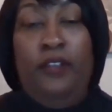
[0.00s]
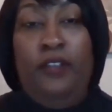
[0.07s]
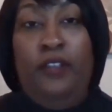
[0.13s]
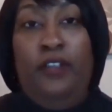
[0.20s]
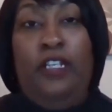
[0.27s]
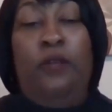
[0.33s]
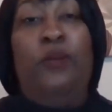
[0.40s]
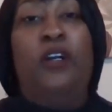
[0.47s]
They
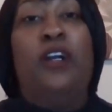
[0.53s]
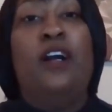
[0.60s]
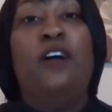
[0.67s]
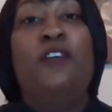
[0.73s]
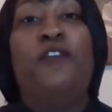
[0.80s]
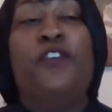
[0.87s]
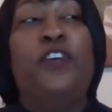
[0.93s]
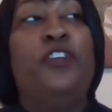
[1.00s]
will
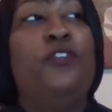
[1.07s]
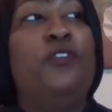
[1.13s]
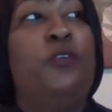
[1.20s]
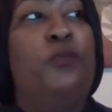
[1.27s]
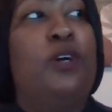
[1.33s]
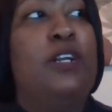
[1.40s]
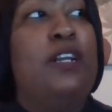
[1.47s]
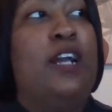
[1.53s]
comfort you in
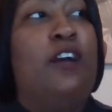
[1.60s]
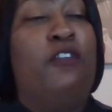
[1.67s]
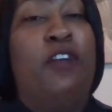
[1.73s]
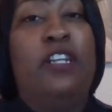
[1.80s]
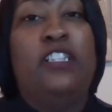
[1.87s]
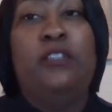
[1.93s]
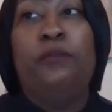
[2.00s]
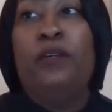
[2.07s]
one
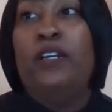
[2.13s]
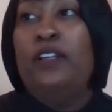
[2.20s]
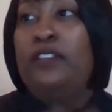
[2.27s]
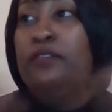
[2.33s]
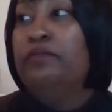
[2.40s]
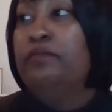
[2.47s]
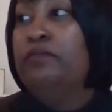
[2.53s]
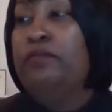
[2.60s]
direction, but
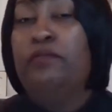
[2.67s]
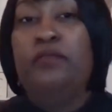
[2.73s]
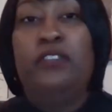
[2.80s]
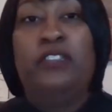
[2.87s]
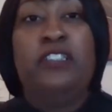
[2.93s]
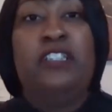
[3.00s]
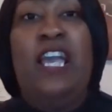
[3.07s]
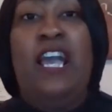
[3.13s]

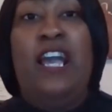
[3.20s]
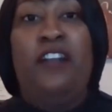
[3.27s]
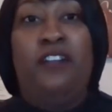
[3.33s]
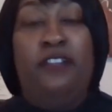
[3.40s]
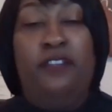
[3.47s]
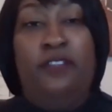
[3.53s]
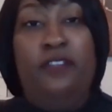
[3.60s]
scatter